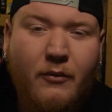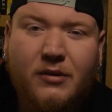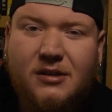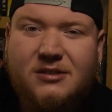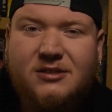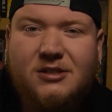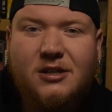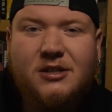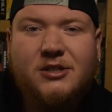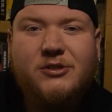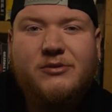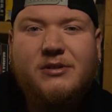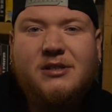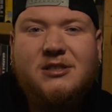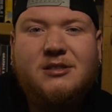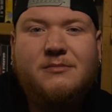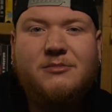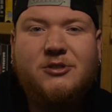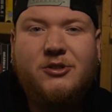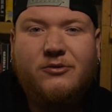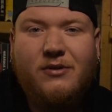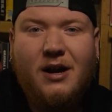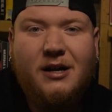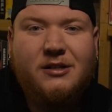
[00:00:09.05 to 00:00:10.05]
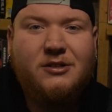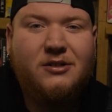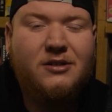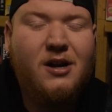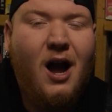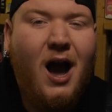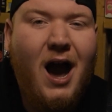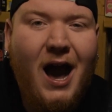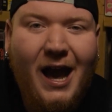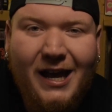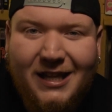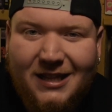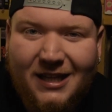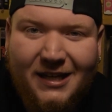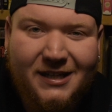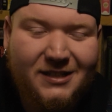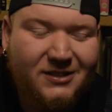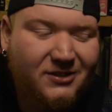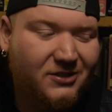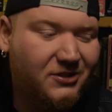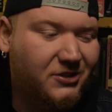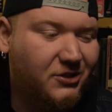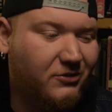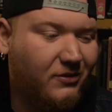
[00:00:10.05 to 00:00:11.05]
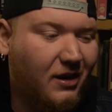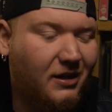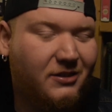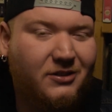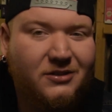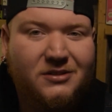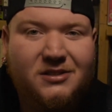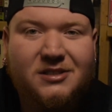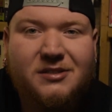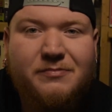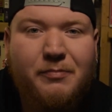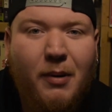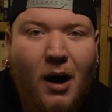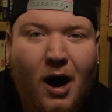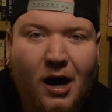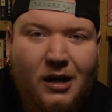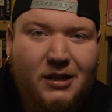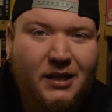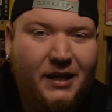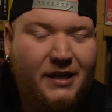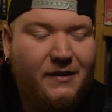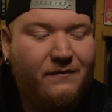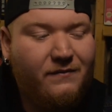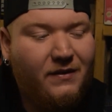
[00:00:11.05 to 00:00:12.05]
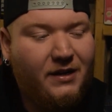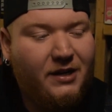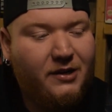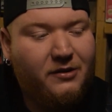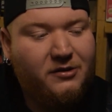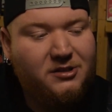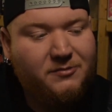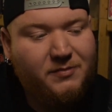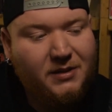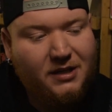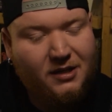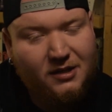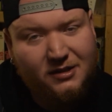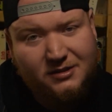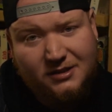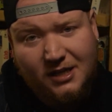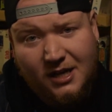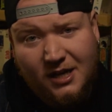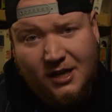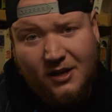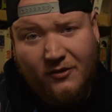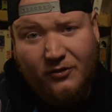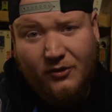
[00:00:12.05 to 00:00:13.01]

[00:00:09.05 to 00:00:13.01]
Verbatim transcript: I want to start doing some director highlights or director spotlight videos because